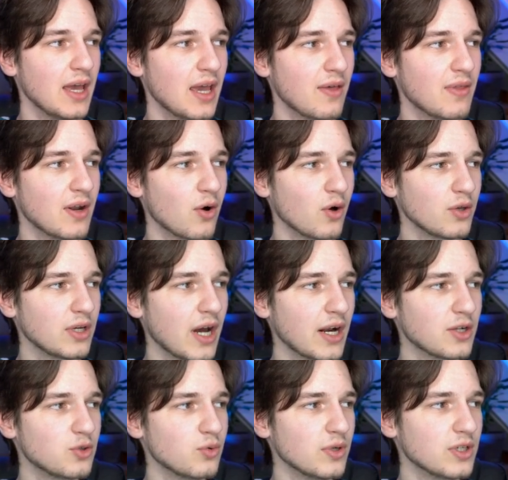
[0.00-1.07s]
and then all you got
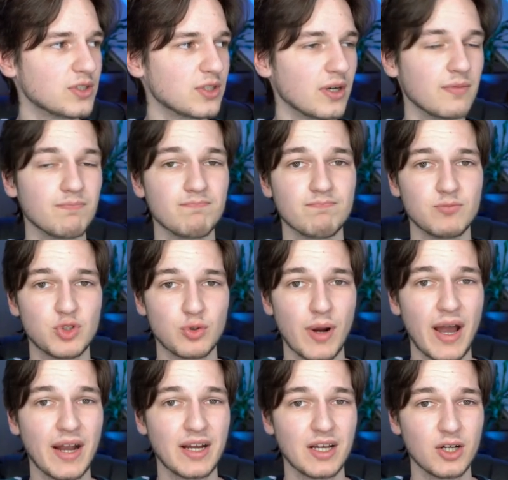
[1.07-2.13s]
to do is
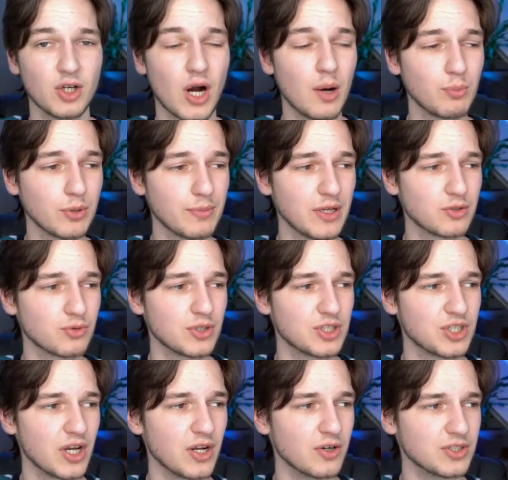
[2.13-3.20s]
drag complementary
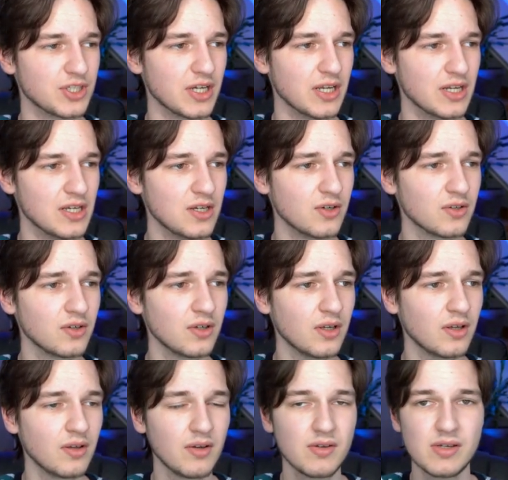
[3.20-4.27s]
shaders in here,
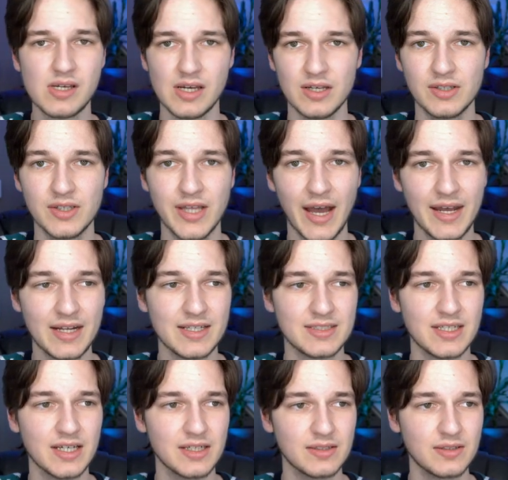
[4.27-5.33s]
and that is it.